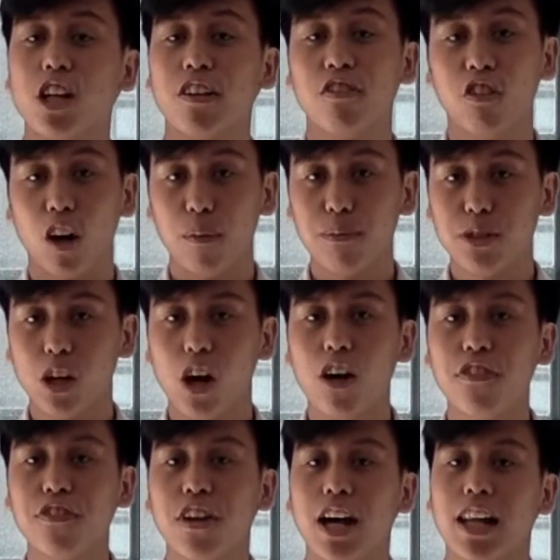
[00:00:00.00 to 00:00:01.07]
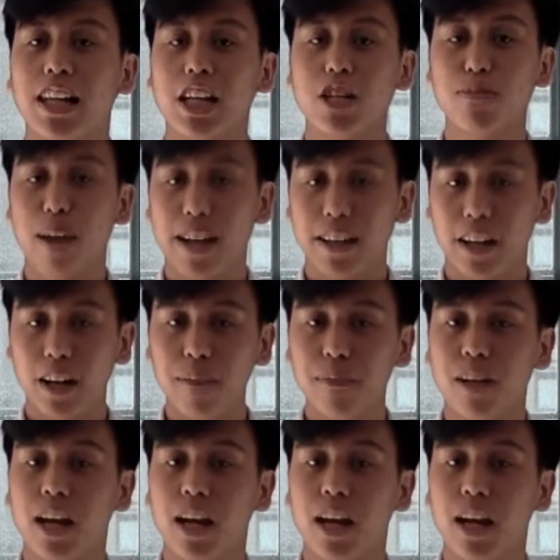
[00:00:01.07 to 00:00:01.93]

forms of Leishmania.